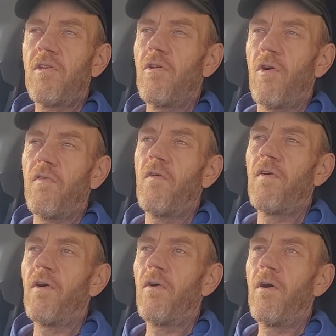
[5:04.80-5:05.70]
a lot of
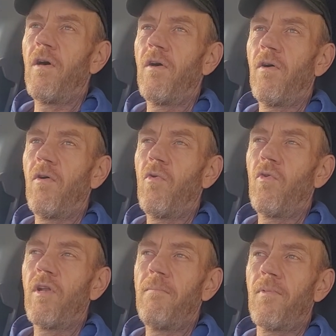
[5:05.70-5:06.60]
other
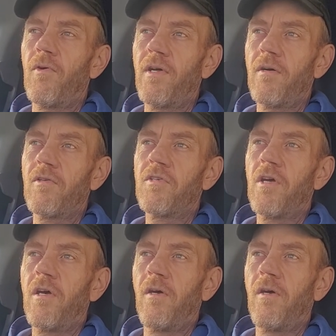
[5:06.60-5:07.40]
Autoglym products.